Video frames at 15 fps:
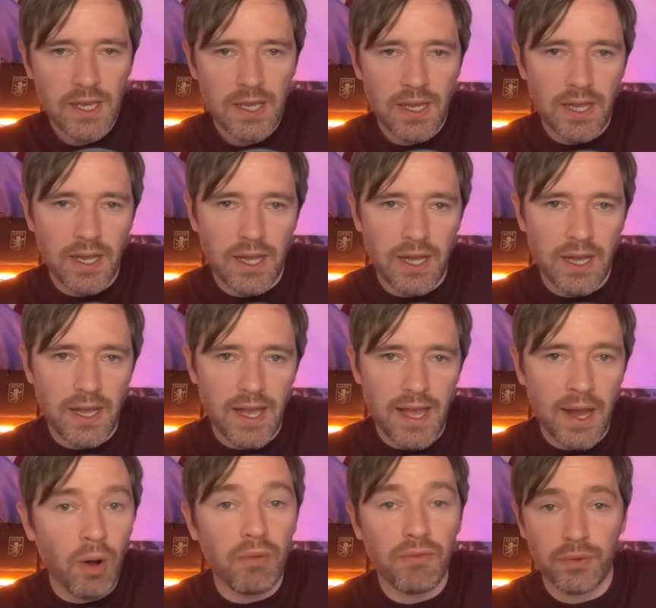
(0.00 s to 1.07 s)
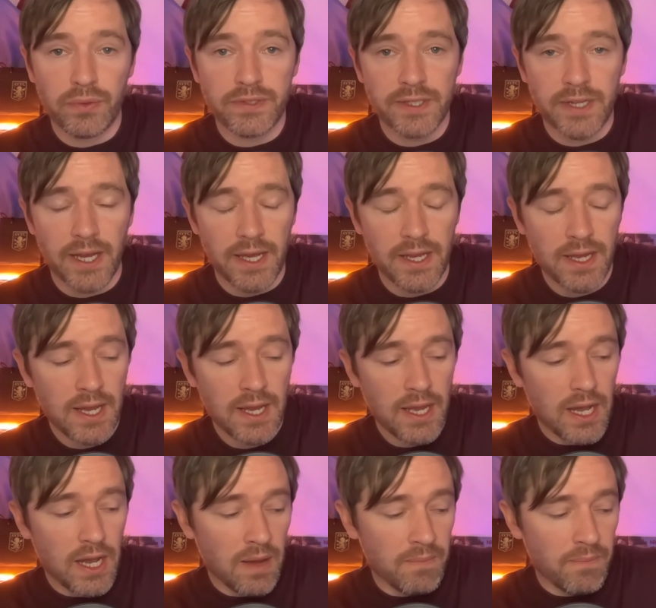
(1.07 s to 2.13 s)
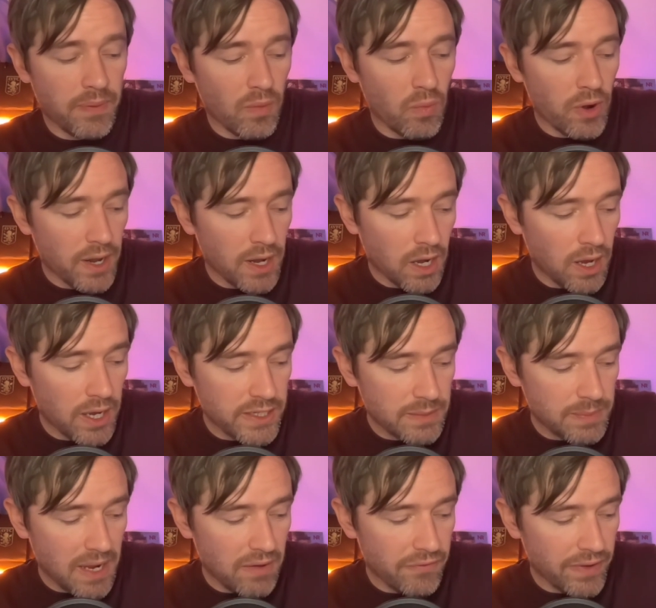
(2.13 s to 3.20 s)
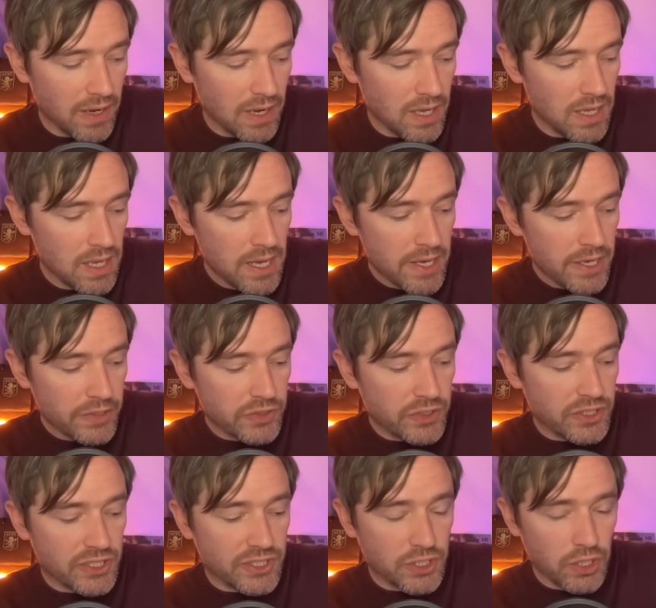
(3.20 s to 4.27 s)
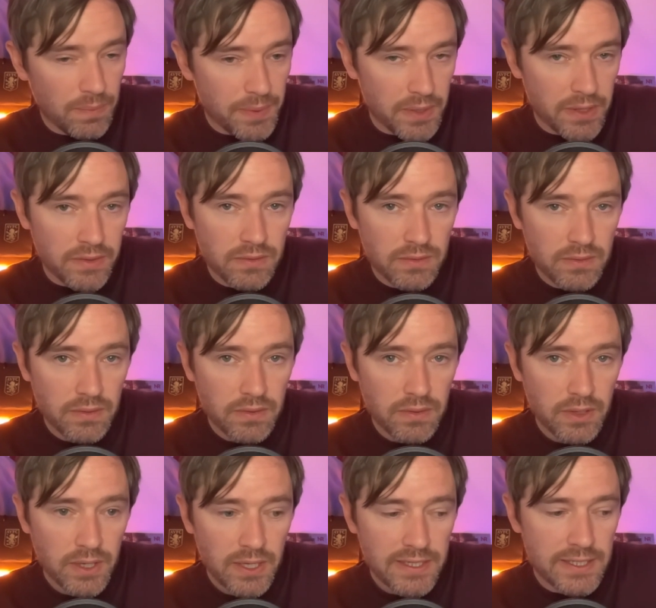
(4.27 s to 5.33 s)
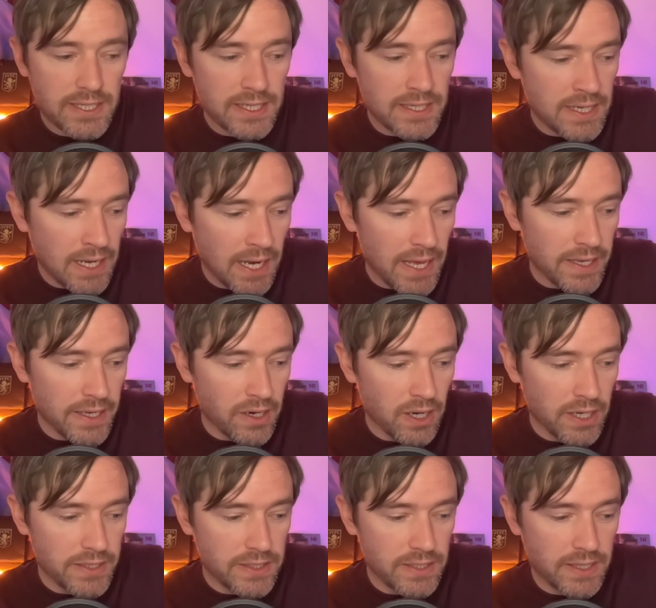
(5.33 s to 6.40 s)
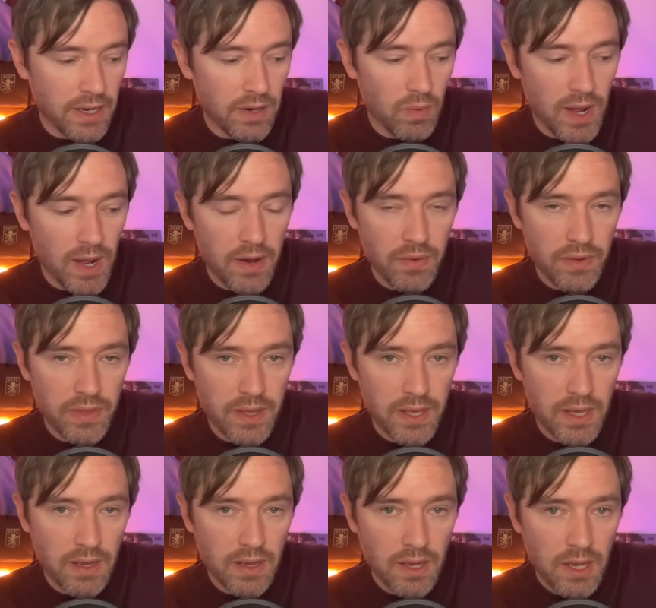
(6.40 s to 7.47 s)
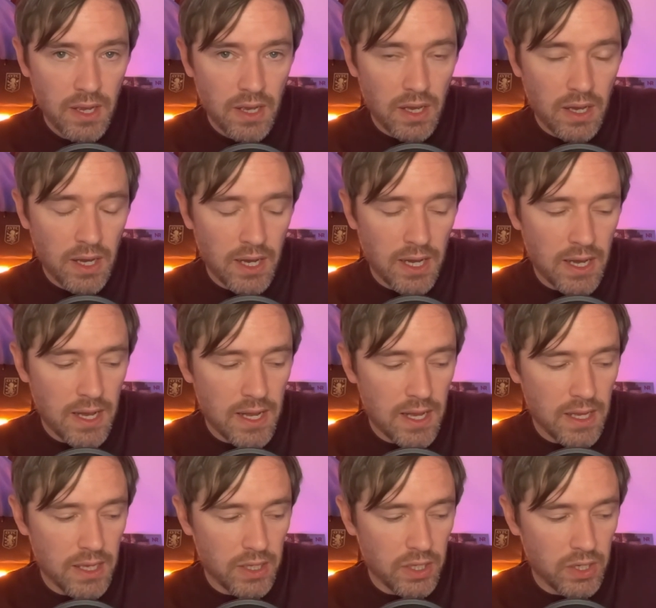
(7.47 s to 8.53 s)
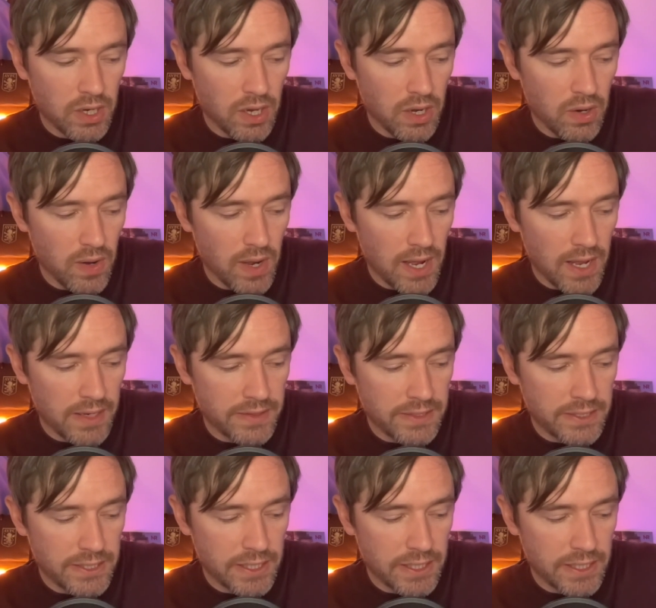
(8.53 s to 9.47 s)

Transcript: helpful today. But what I liked about Villa, stubborn, didn't let United get away with it, and